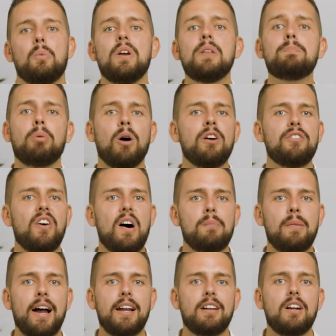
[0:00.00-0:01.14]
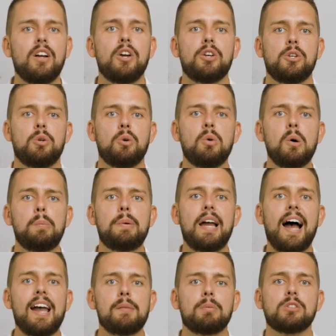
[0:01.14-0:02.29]
With ProfileMate, you will
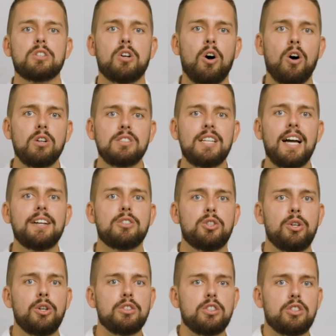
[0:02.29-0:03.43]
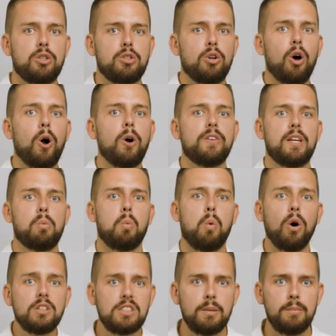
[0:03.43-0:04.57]
be able to contact users who not only
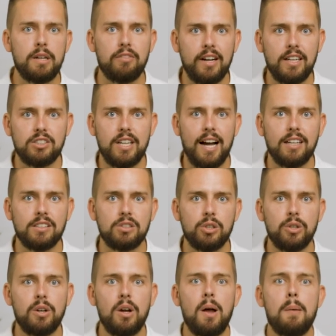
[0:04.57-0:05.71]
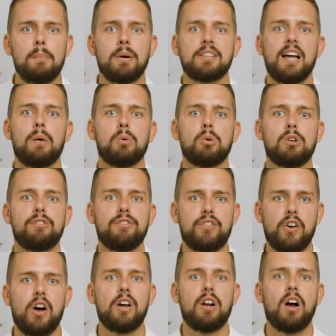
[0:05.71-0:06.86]
want to be reached out to, but that will
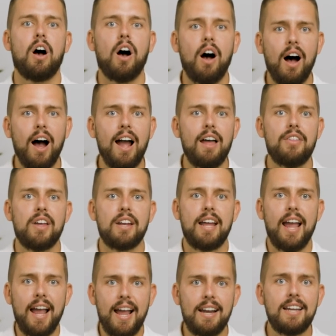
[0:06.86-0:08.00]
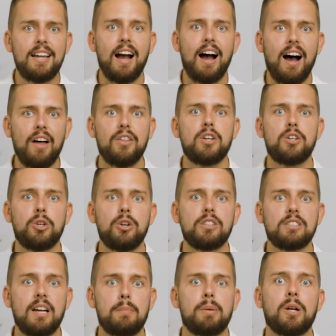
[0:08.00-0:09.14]
convert higher than any other
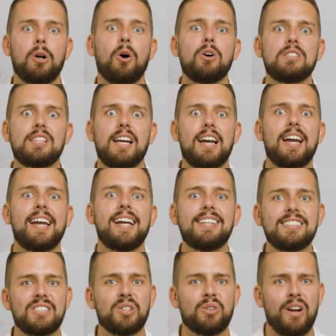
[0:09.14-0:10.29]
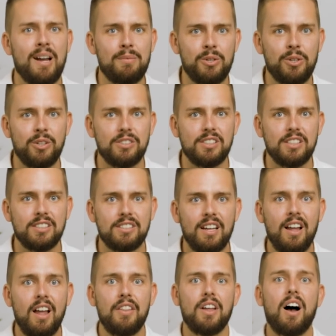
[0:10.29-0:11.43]
user because they are Instagram users,
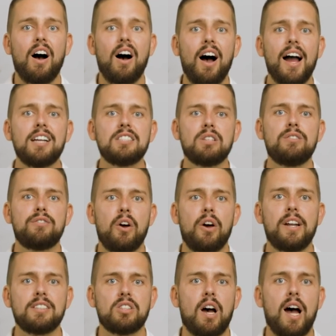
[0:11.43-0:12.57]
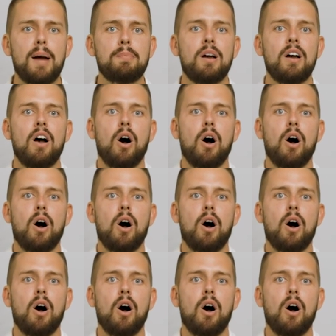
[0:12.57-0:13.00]
the highest converting type